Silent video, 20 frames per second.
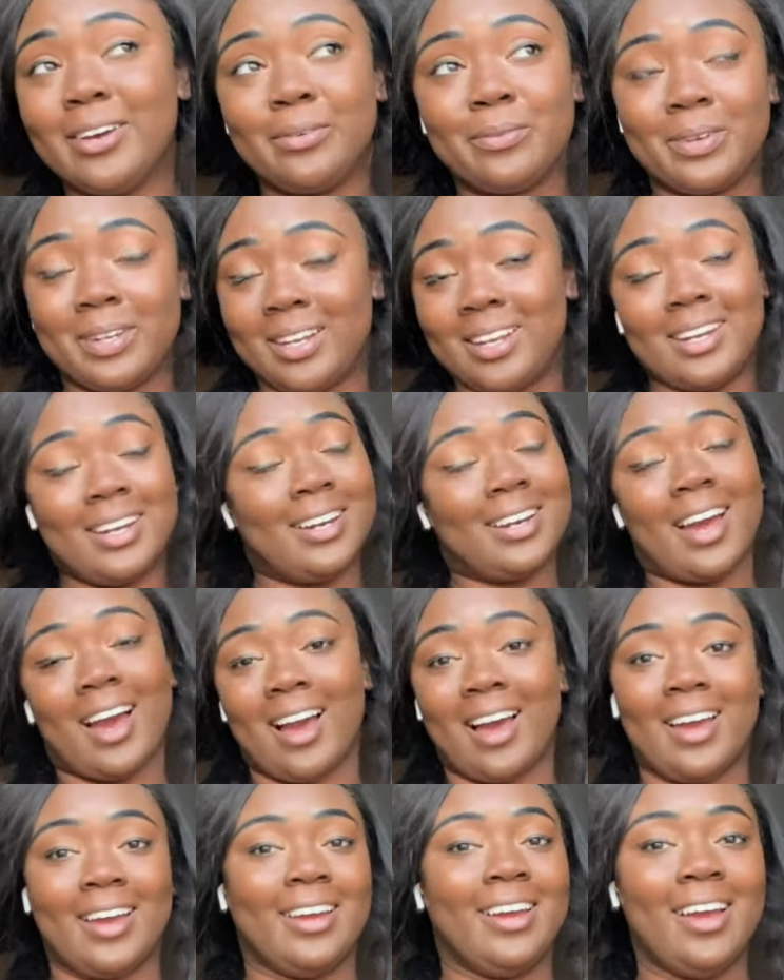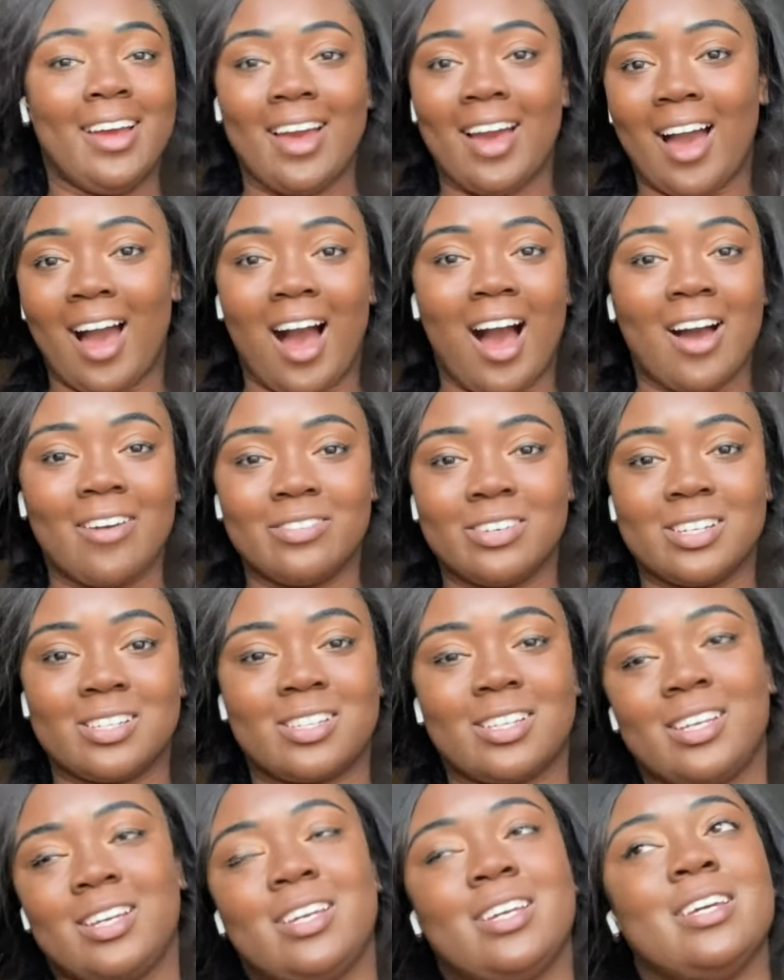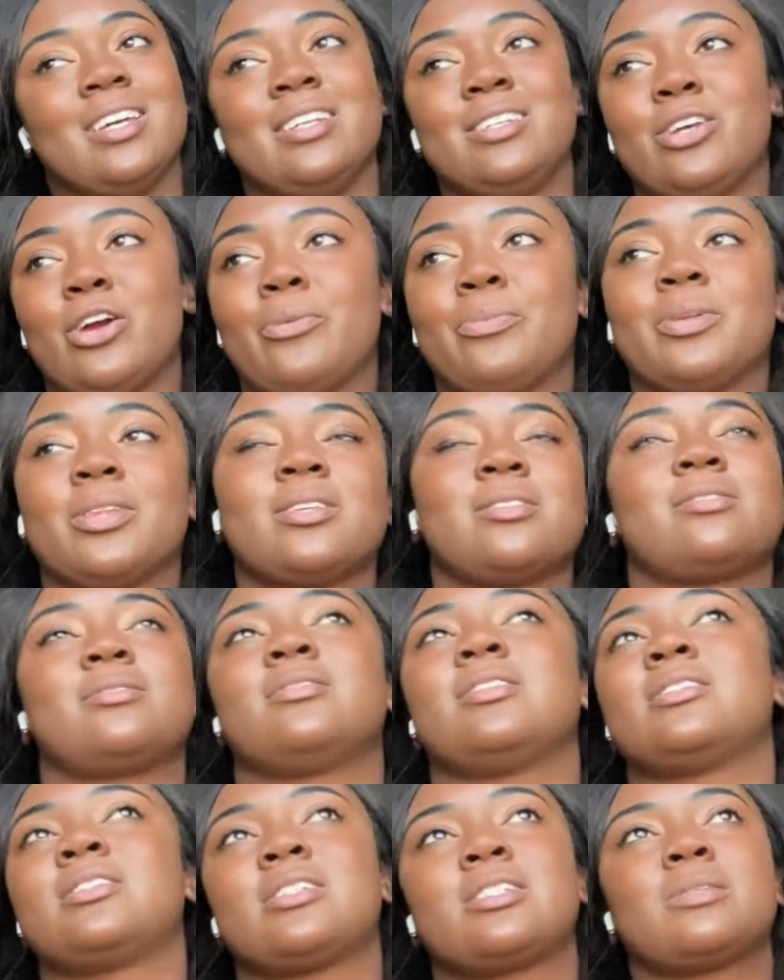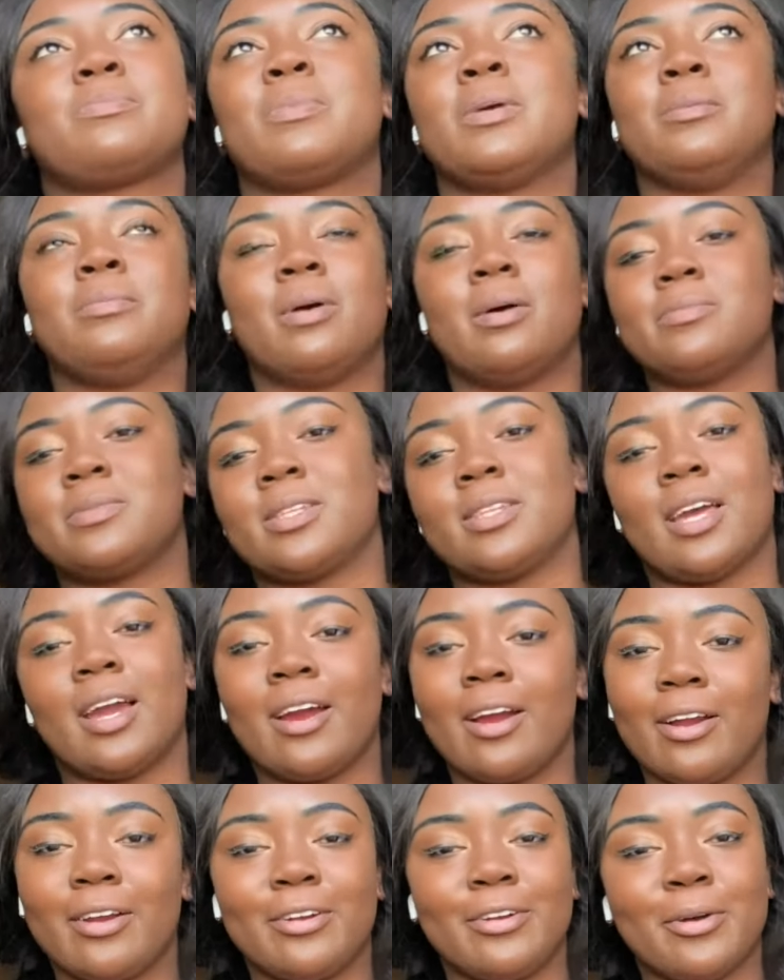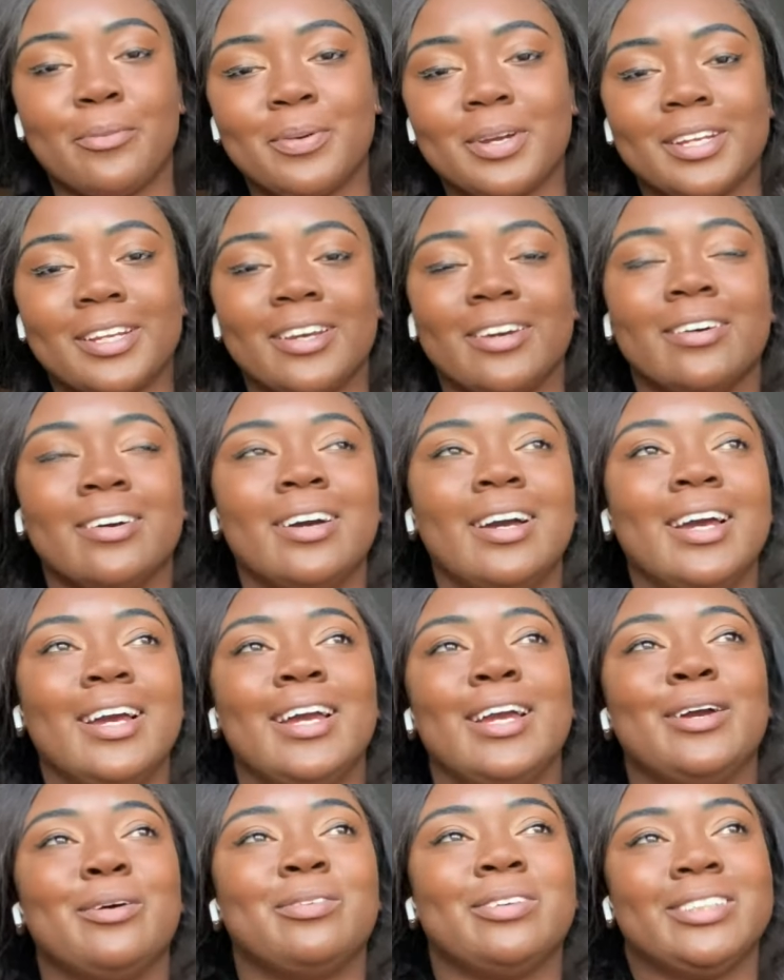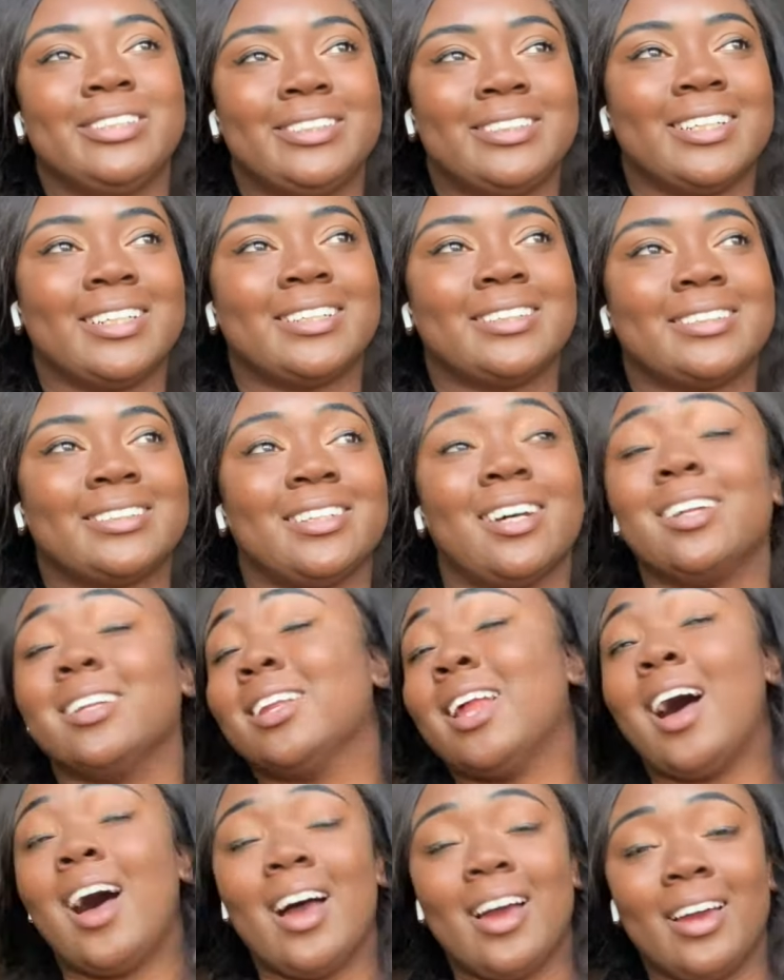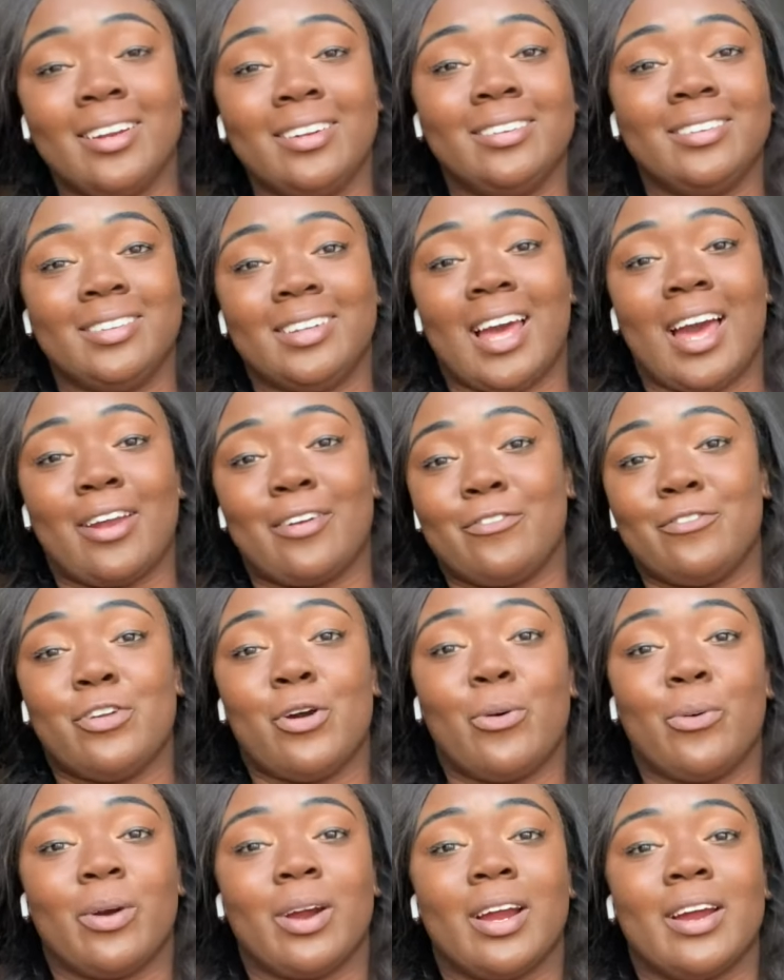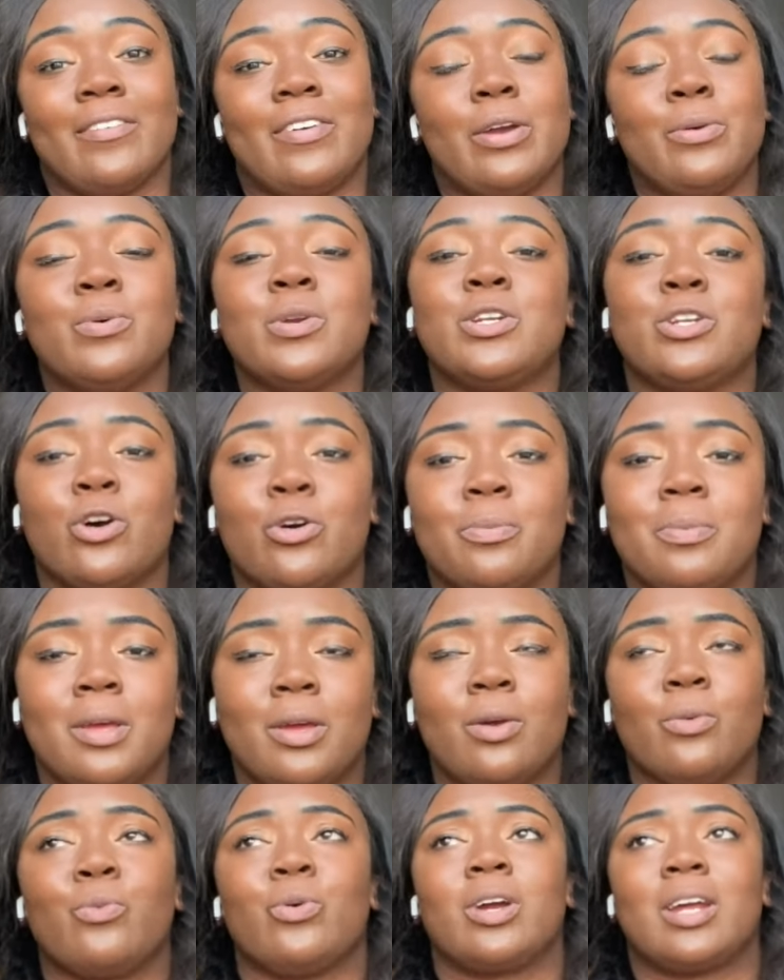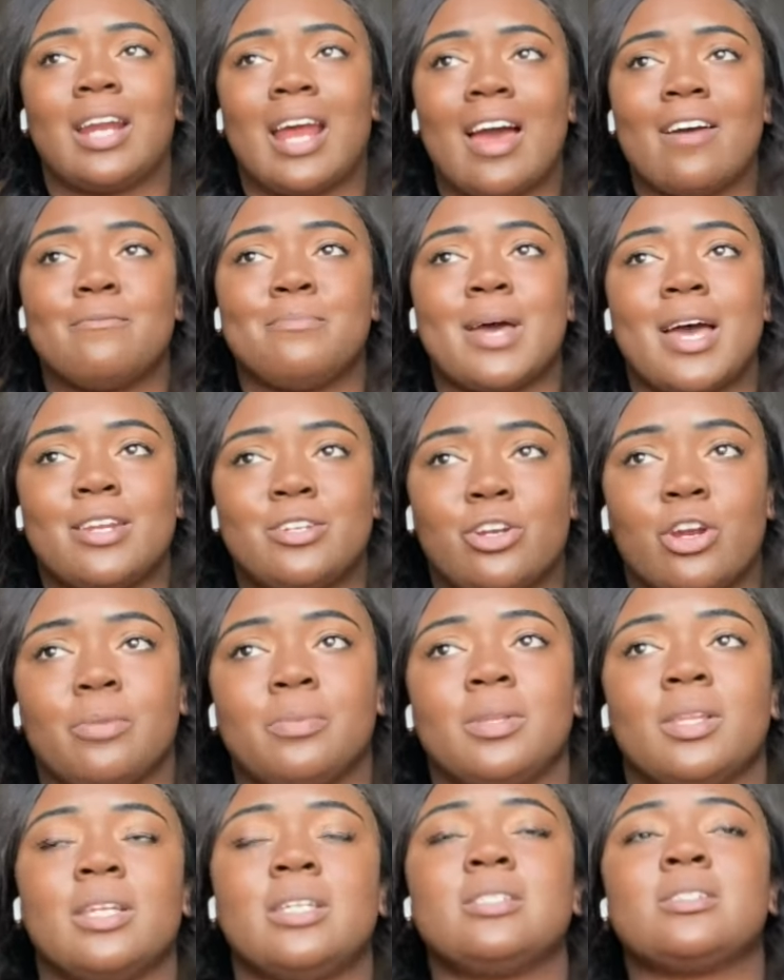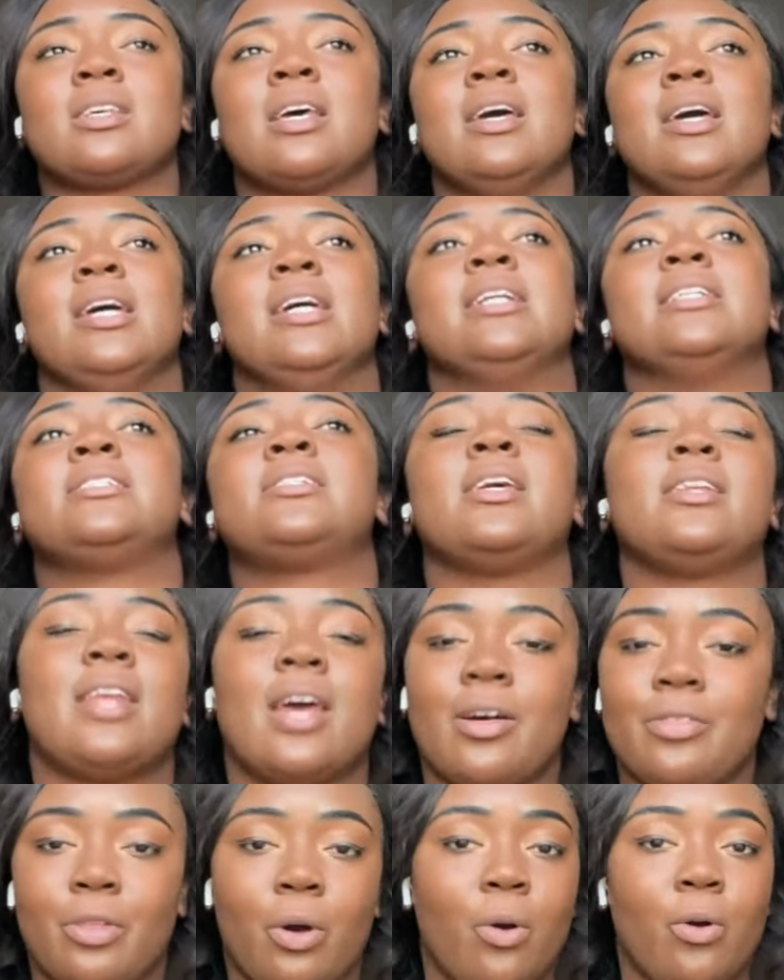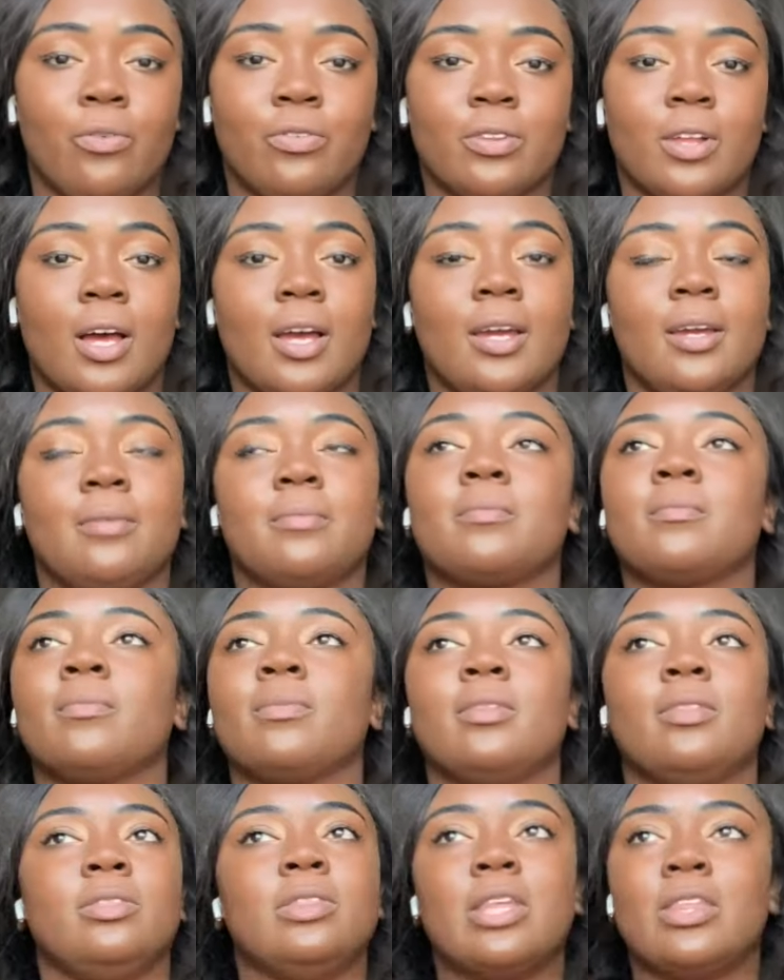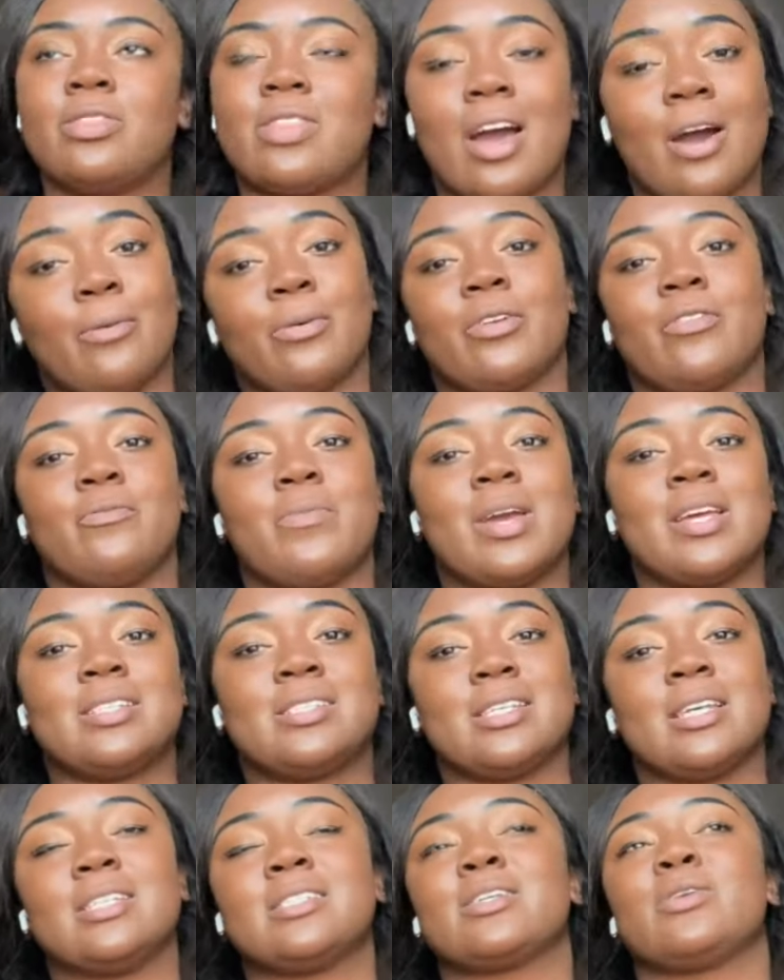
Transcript: We didn't die, obviously. Turbulence, just just speed bumps in the air, no big deal. It was just a lot out of nowhere. If he would have told me we're gonna have bad turbulence, sit down the whole flight, then that would have made sense.